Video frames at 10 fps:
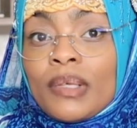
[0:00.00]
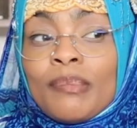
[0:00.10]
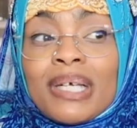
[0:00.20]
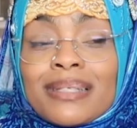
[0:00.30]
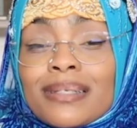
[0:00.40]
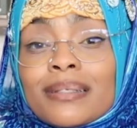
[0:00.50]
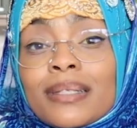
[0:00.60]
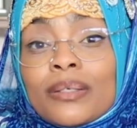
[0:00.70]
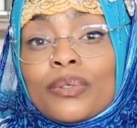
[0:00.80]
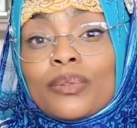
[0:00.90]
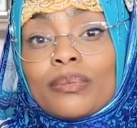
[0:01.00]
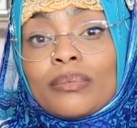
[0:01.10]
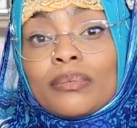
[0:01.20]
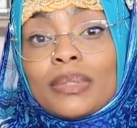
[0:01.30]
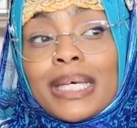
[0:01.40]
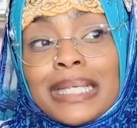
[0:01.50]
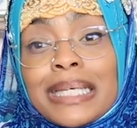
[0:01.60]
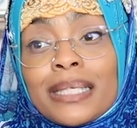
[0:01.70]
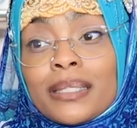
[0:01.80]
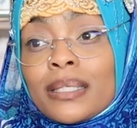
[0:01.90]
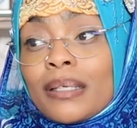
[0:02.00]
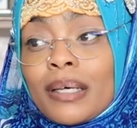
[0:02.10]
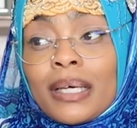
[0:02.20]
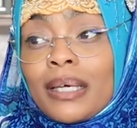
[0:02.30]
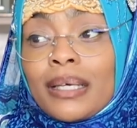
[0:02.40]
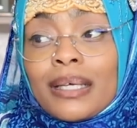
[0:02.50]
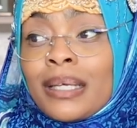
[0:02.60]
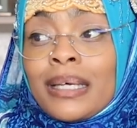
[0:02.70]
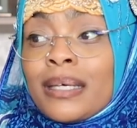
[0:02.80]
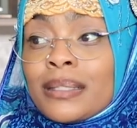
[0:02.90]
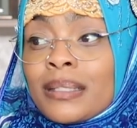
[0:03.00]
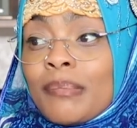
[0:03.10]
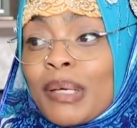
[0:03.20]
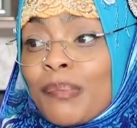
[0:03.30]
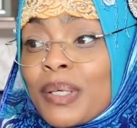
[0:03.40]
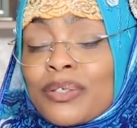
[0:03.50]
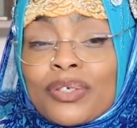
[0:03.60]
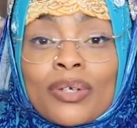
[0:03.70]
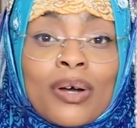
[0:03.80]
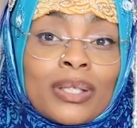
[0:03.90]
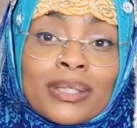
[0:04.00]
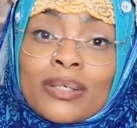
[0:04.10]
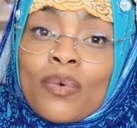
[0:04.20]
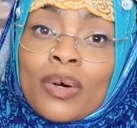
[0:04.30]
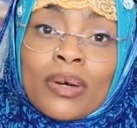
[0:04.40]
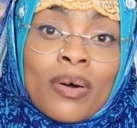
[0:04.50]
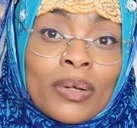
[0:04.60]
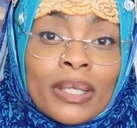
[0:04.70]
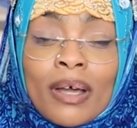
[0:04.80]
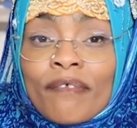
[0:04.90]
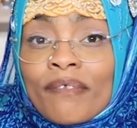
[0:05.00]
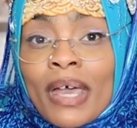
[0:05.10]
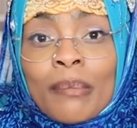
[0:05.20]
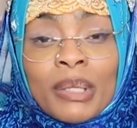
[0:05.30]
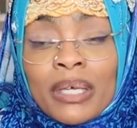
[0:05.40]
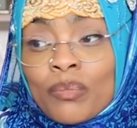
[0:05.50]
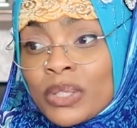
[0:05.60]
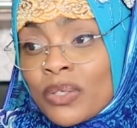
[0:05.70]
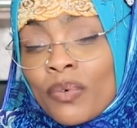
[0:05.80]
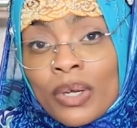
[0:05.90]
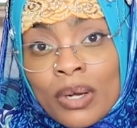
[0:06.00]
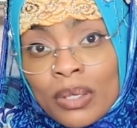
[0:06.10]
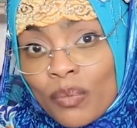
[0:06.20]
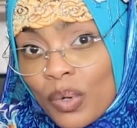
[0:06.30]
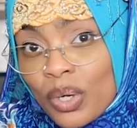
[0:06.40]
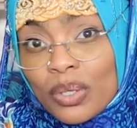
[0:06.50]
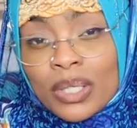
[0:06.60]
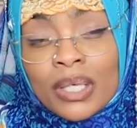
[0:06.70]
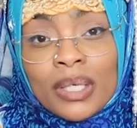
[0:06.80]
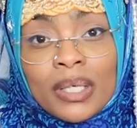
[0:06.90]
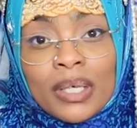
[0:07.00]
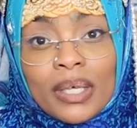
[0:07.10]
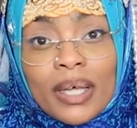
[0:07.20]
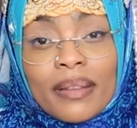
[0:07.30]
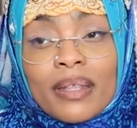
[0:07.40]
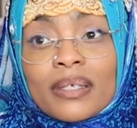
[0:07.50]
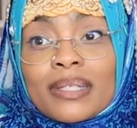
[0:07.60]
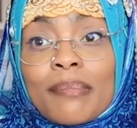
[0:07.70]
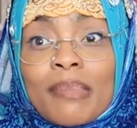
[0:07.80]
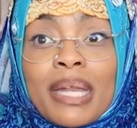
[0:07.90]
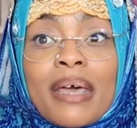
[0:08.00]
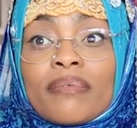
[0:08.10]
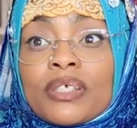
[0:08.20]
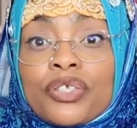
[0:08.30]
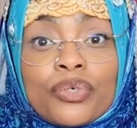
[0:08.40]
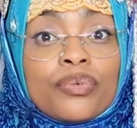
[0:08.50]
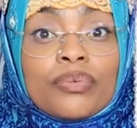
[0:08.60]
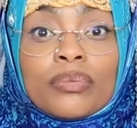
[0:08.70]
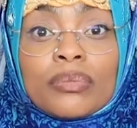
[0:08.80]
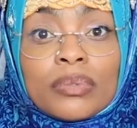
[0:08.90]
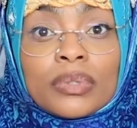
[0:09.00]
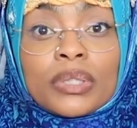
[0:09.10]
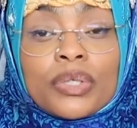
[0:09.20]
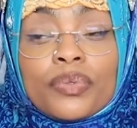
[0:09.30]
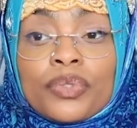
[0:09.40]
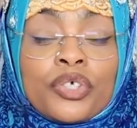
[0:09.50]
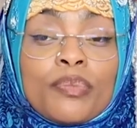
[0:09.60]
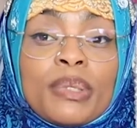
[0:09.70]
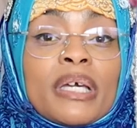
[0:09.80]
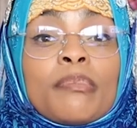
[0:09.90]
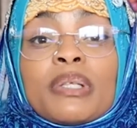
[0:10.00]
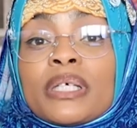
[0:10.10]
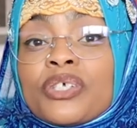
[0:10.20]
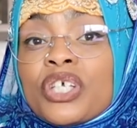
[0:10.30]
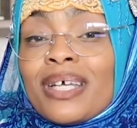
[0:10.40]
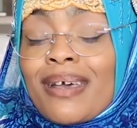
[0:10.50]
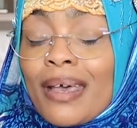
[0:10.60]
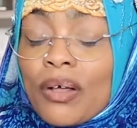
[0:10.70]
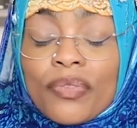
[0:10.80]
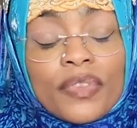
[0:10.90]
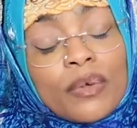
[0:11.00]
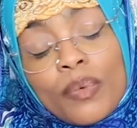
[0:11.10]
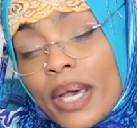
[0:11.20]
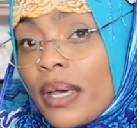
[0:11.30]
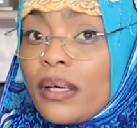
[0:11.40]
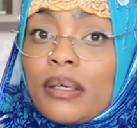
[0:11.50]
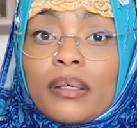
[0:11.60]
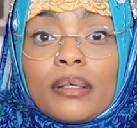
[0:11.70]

Because it's little. It is. And it is in the big picture and all that's going on in our family and what's going on in the world and things that men have to do to be in polygyny in a healthy way.